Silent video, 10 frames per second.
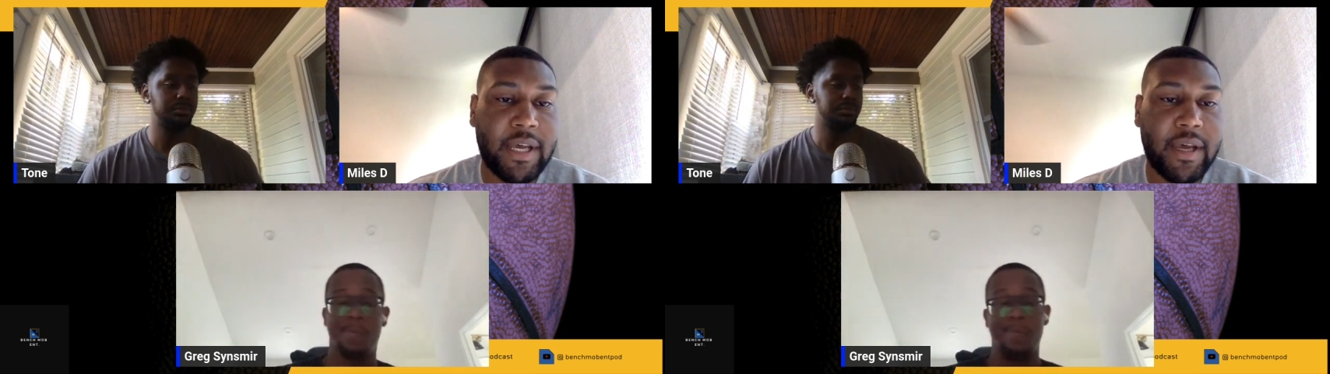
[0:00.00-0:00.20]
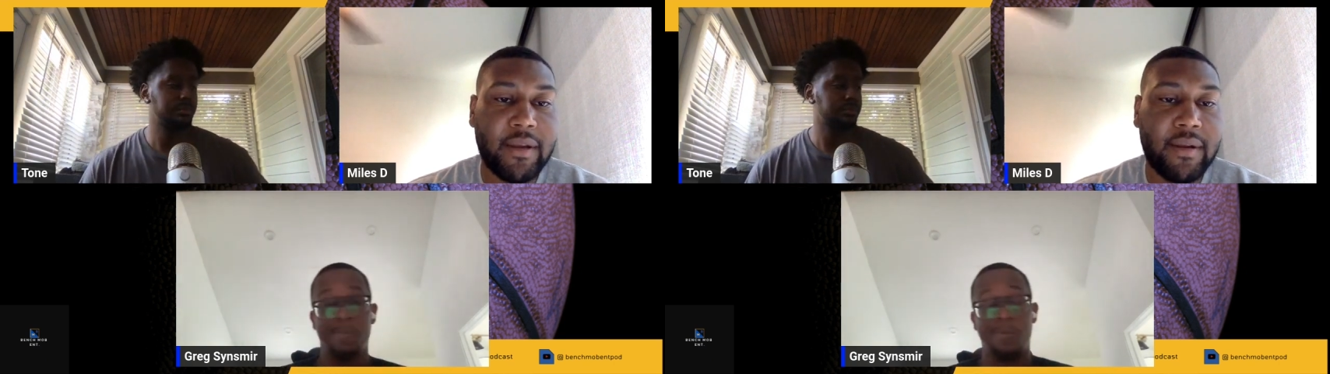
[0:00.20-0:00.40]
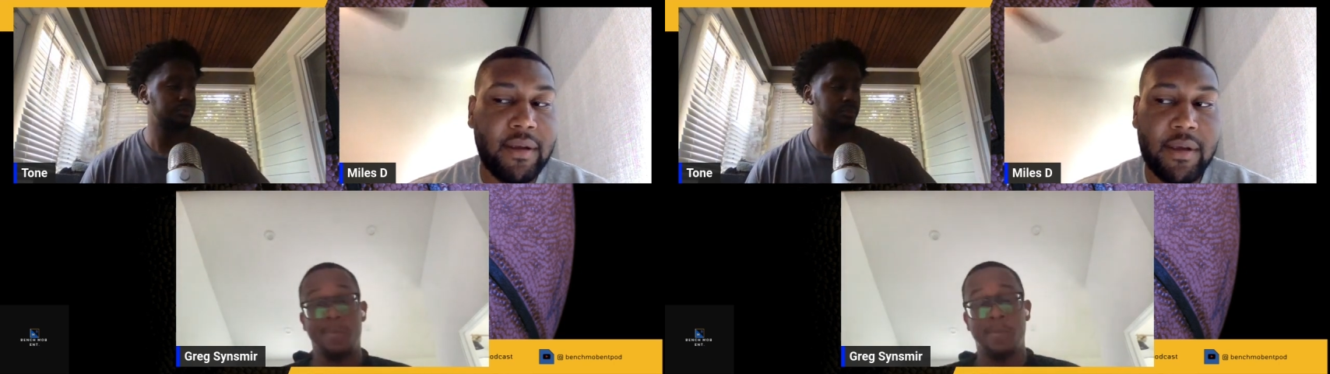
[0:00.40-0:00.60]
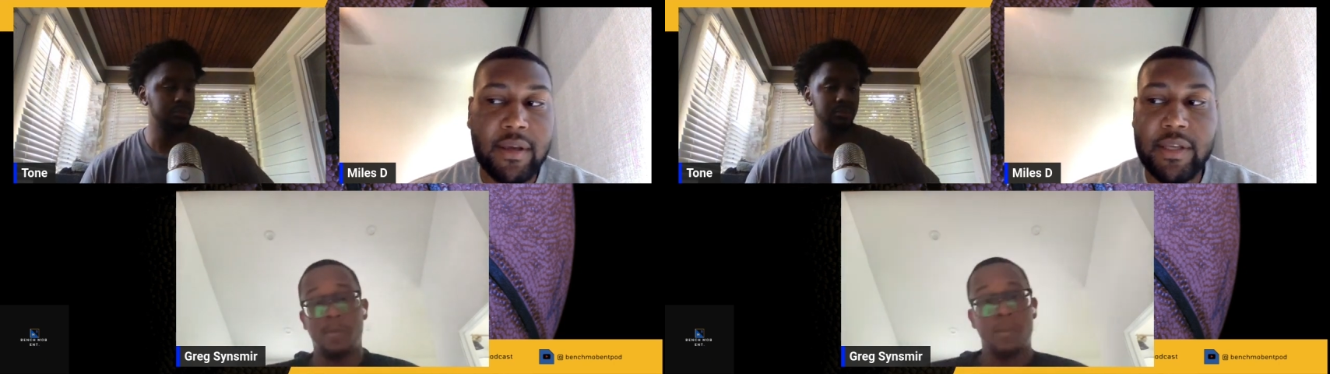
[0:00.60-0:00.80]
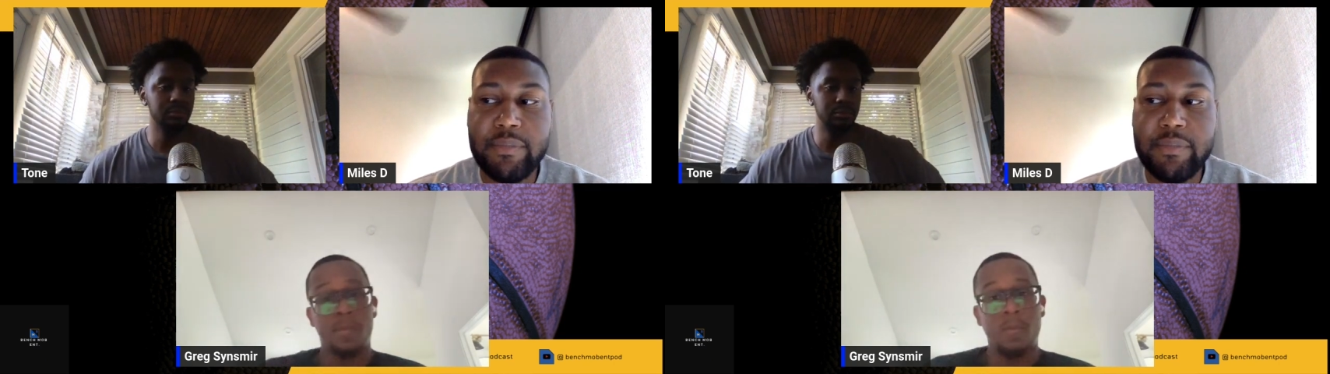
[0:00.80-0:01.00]
Speaker 1: not.
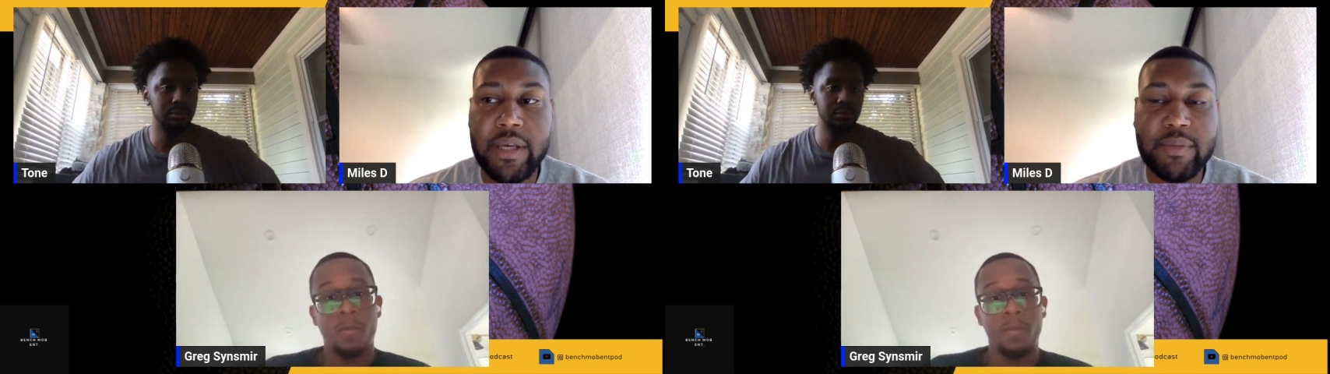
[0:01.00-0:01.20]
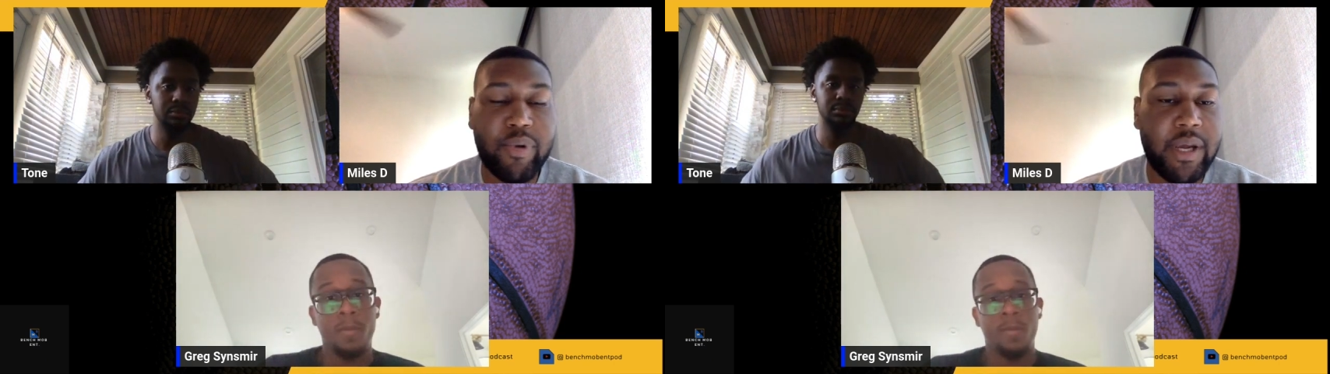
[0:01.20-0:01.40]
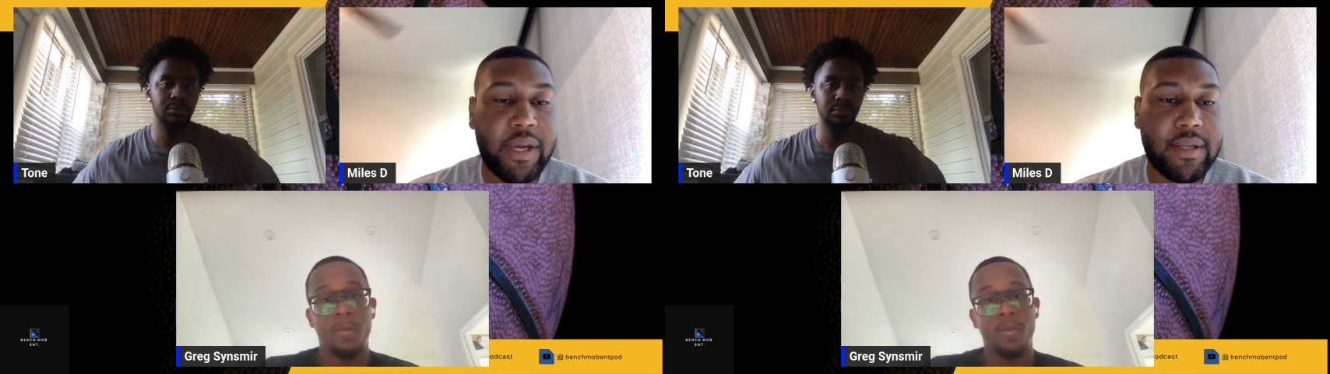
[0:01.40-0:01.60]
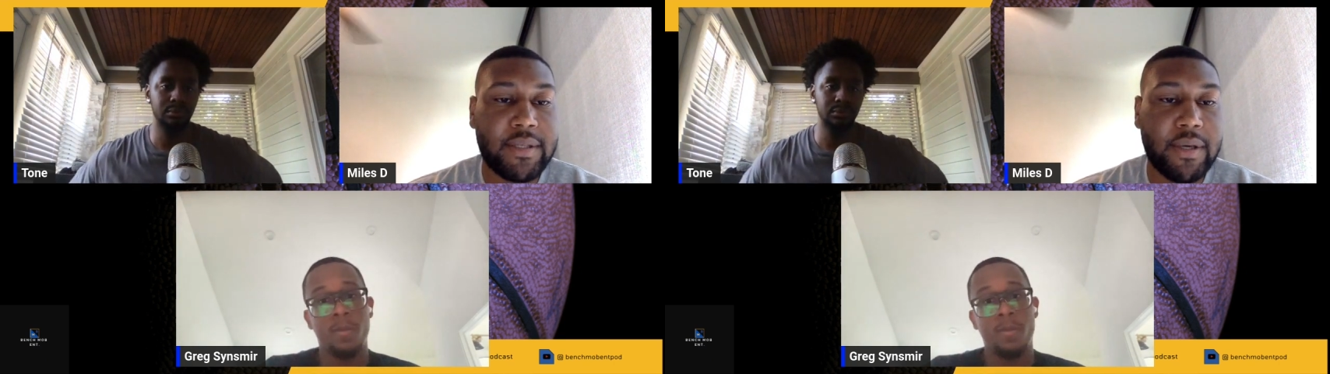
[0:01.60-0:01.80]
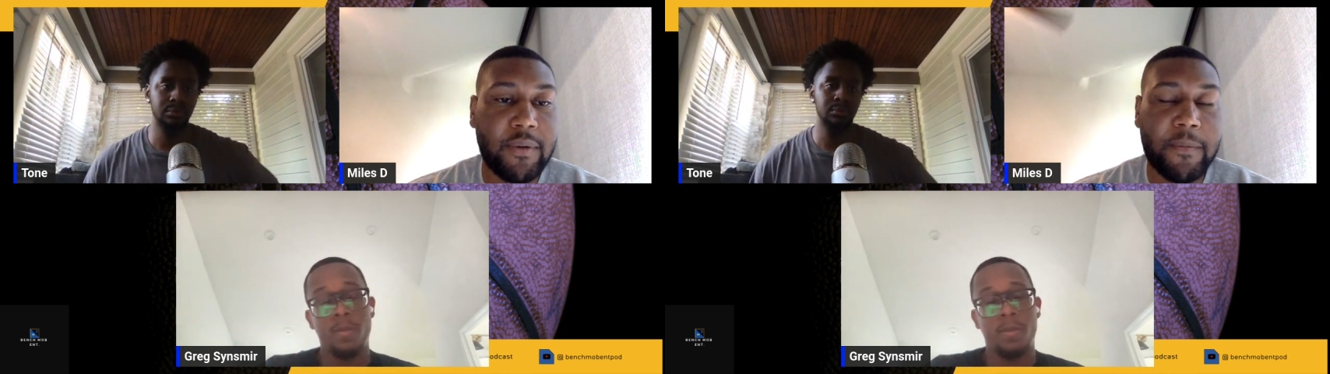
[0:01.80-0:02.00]
He's about his bread.
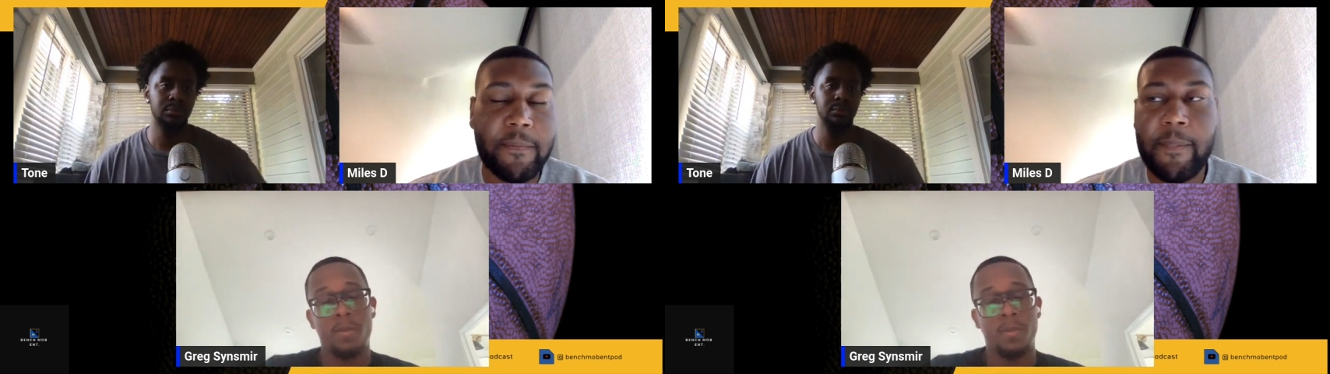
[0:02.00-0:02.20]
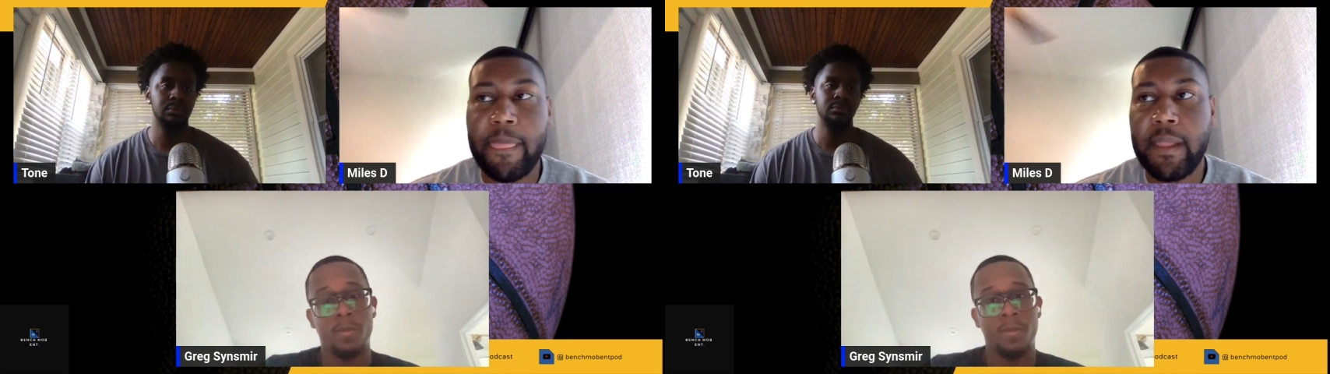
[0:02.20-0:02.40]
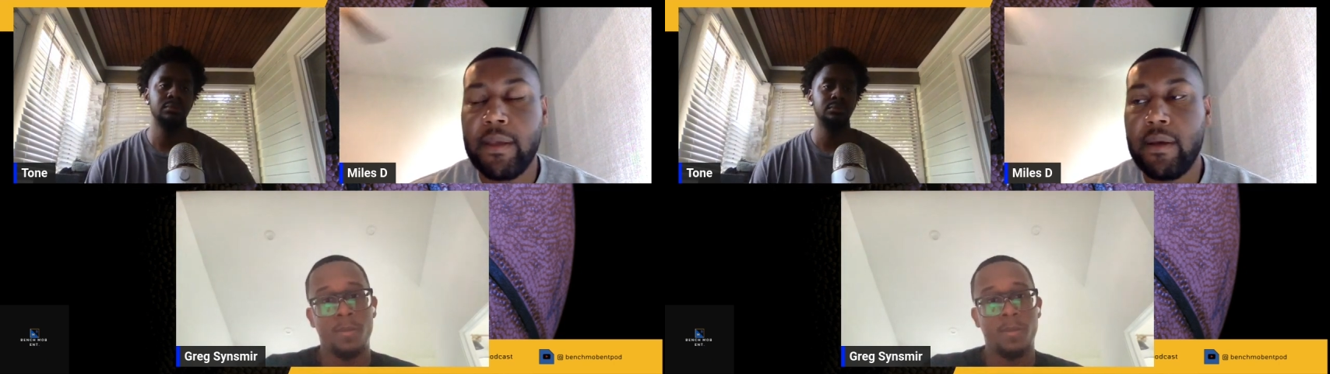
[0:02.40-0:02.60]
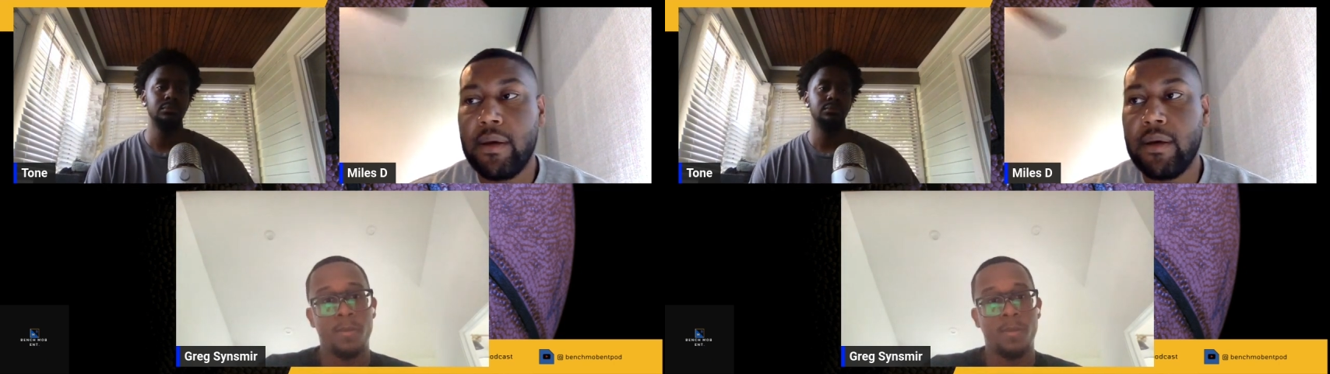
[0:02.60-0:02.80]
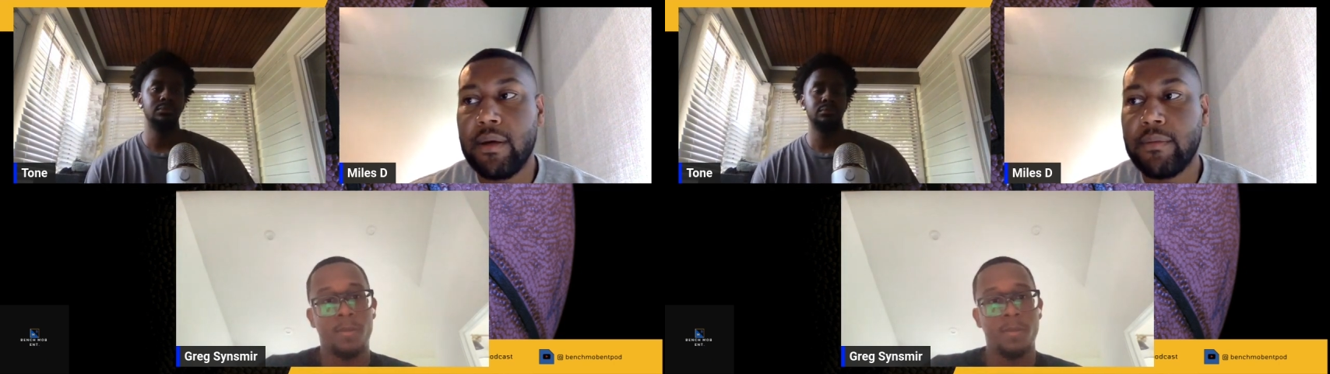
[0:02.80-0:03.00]
So
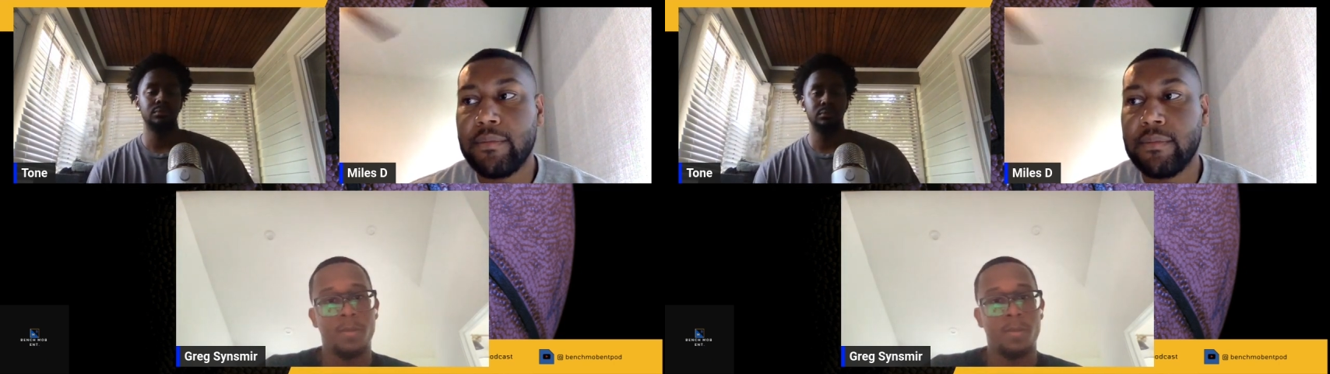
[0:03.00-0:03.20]
um,